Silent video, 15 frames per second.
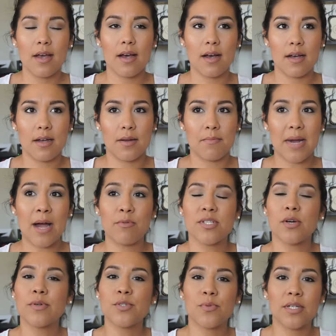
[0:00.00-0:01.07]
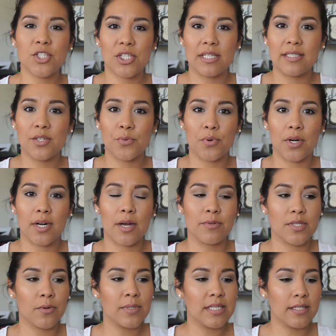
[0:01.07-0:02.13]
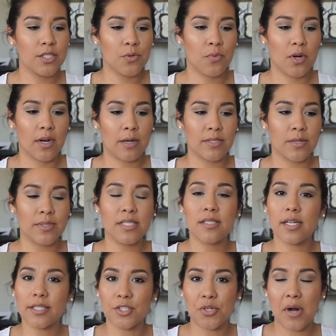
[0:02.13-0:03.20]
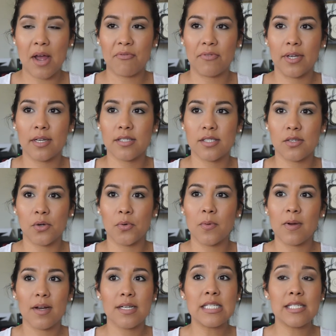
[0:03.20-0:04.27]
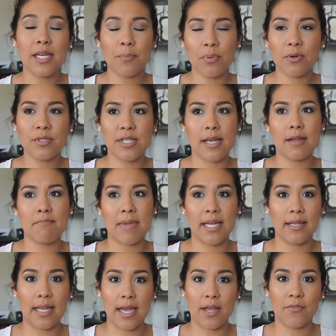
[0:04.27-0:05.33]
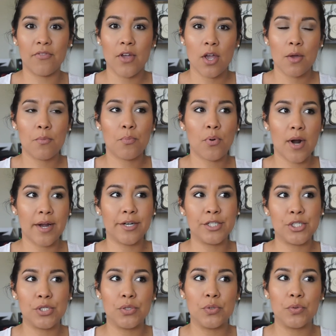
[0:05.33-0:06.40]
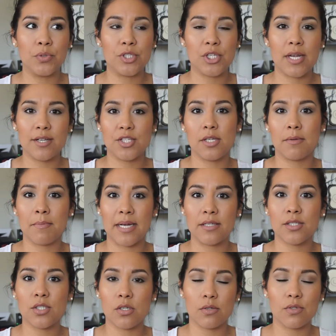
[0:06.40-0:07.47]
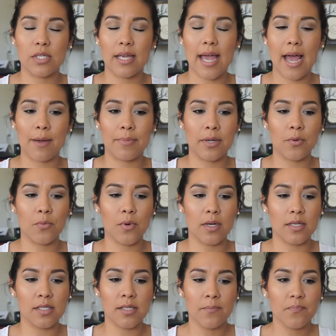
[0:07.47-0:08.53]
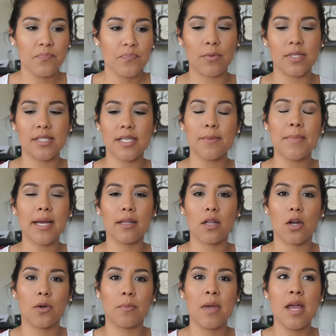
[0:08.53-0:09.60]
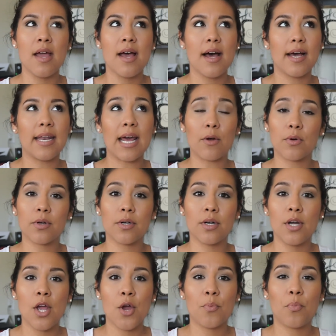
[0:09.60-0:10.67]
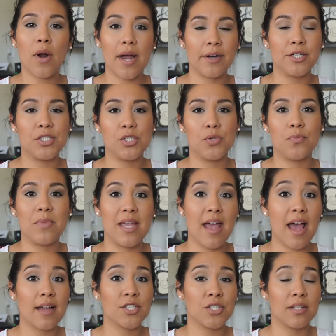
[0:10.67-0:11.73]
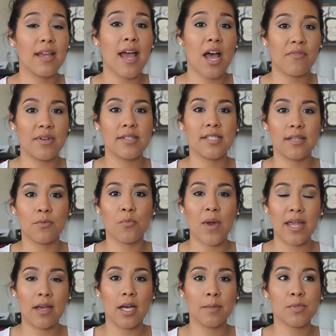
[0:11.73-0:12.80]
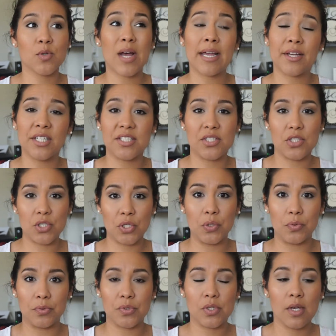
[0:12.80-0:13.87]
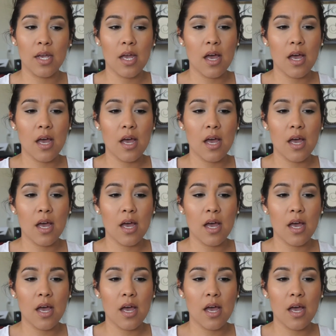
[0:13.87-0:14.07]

I was always rushing to work. I was always late to work. I was always stuck in traffic. So a typical day in my life prior to changing my snoozing habit was I would set my alarm an hour prior to me actually having to wake up so I could snooze.